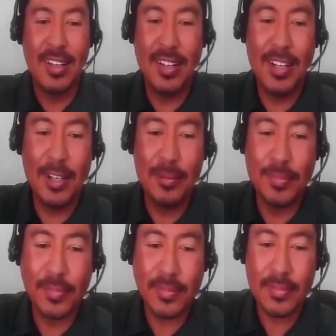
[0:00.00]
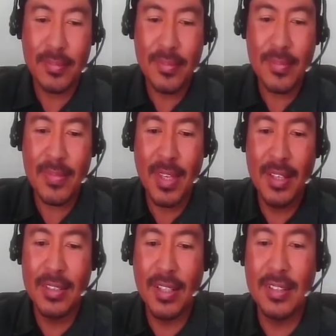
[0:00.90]
Um,
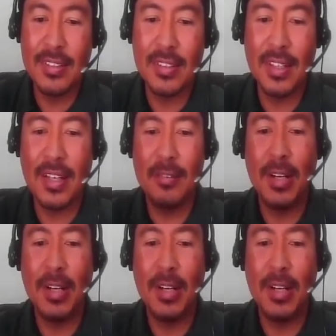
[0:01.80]
it says uh,